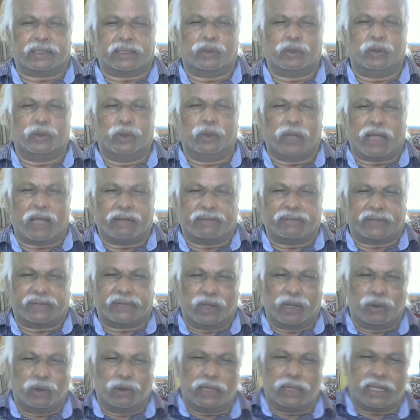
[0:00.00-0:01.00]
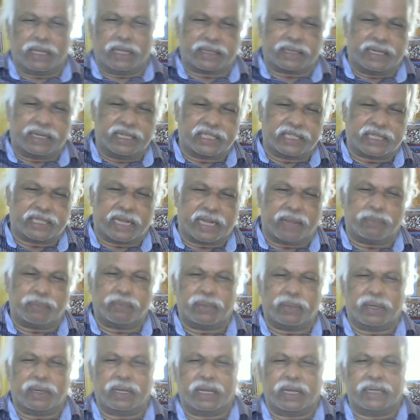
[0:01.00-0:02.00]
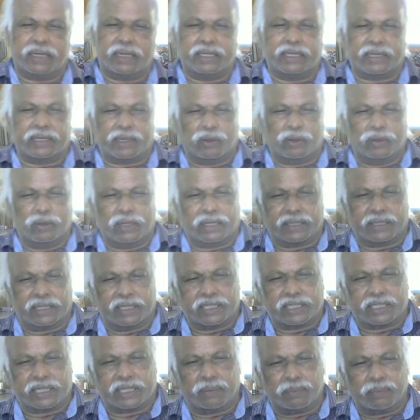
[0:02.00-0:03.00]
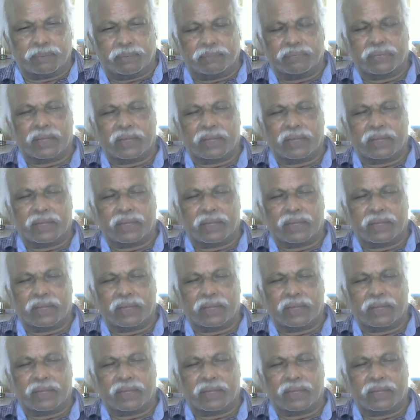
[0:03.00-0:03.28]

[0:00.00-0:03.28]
so you have regular in shape and irregular in shape.